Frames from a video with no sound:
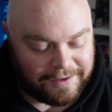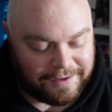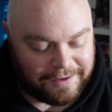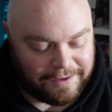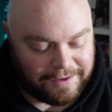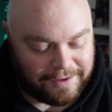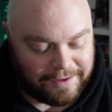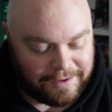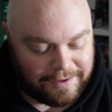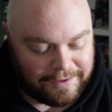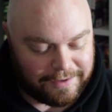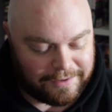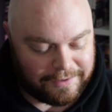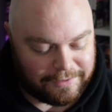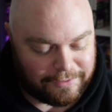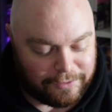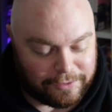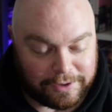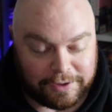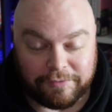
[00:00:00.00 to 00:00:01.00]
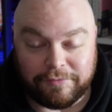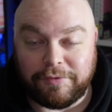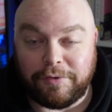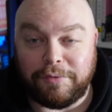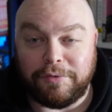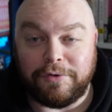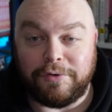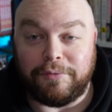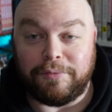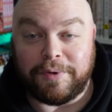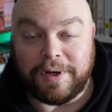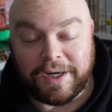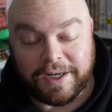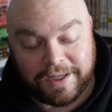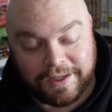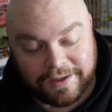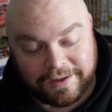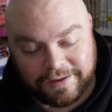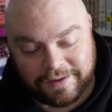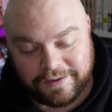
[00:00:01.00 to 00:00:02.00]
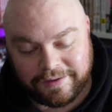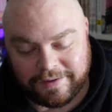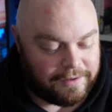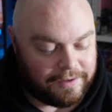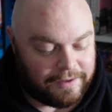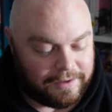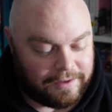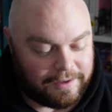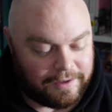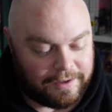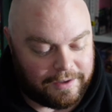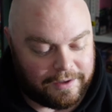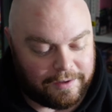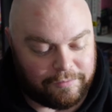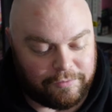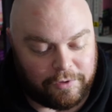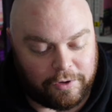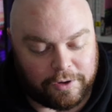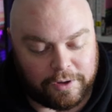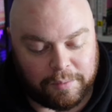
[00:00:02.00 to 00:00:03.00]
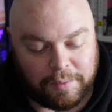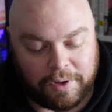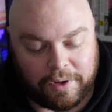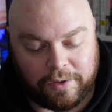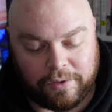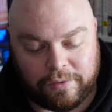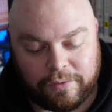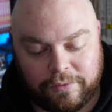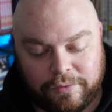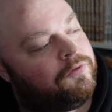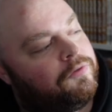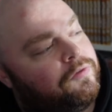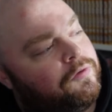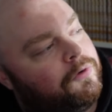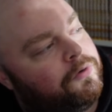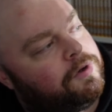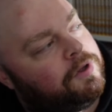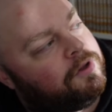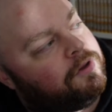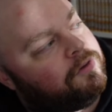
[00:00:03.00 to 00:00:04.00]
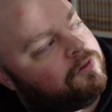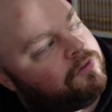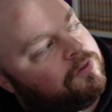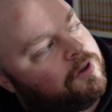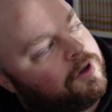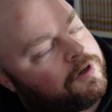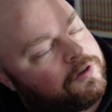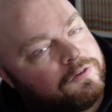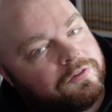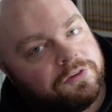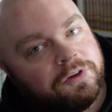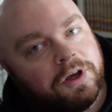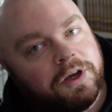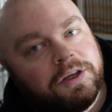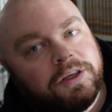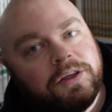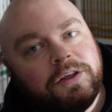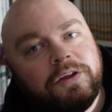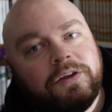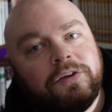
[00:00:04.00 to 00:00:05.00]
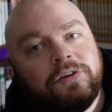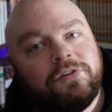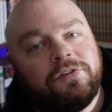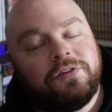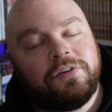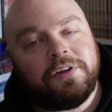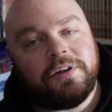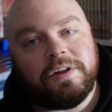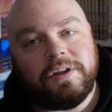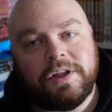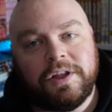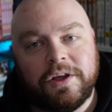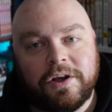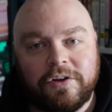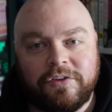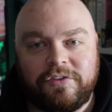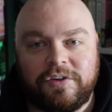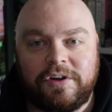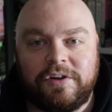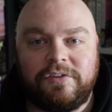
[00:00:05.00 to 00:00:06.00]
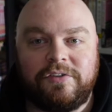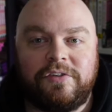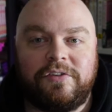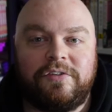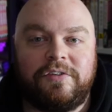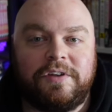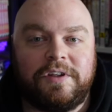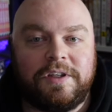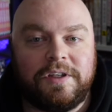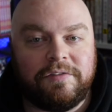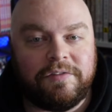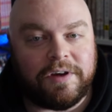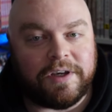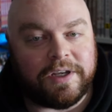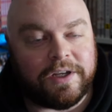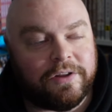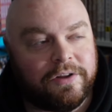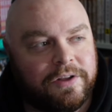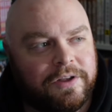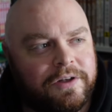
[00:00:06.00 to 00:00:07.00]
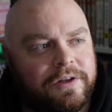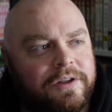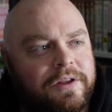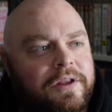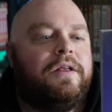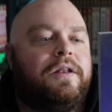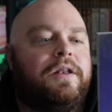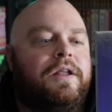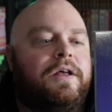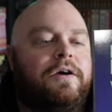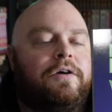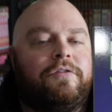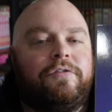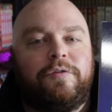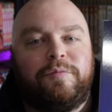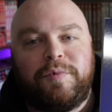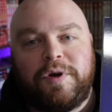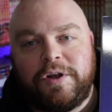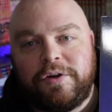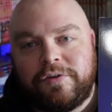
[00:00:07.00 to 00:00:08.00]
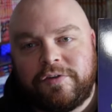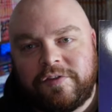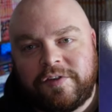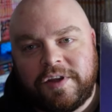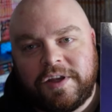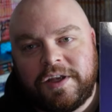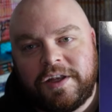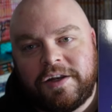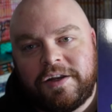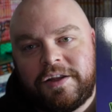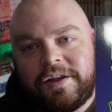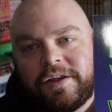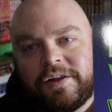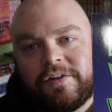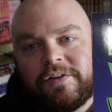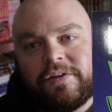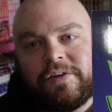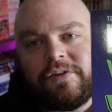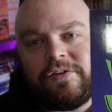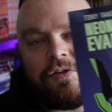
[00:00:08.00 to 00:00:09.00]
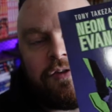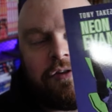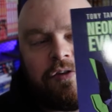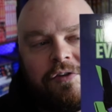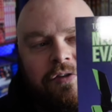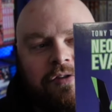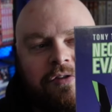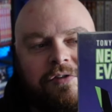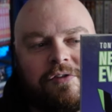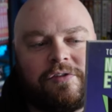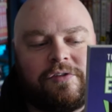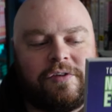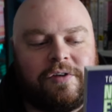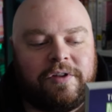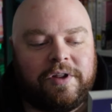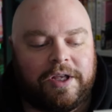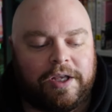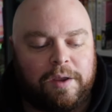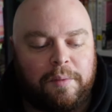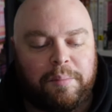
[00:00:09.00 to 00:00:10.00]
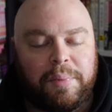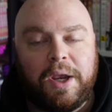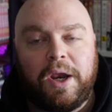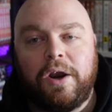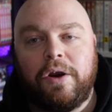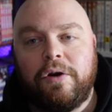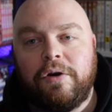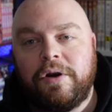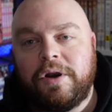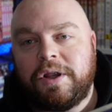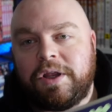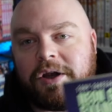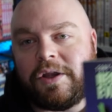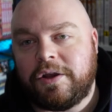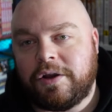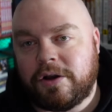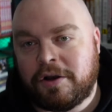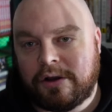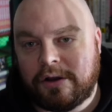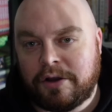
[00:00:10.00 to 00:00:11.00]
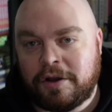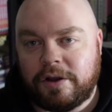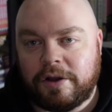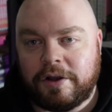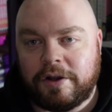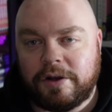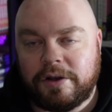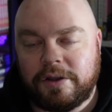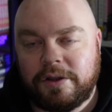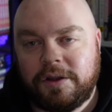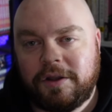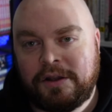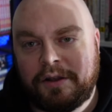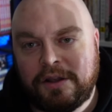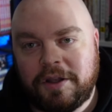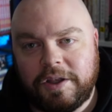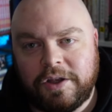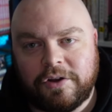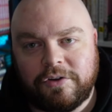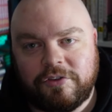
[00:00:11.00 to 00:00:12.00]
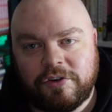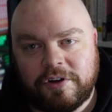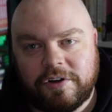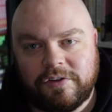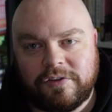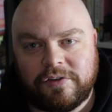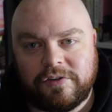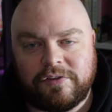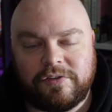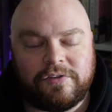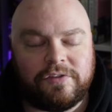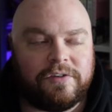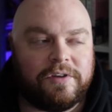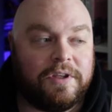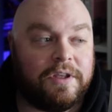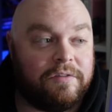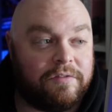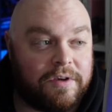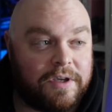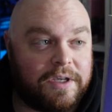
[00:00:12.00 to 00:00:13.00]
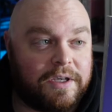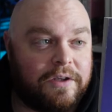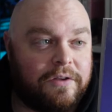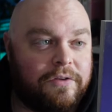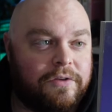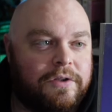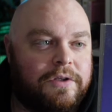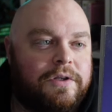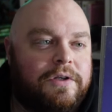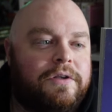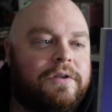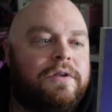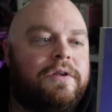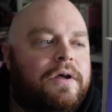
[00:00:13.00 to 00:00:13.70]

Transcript: looking forward to reading it. And I'm talking about Tony Takazaki's Neon Genesis Evangelion. Now, from my understanding, this is like a parody on Neon Genesis Evangelion.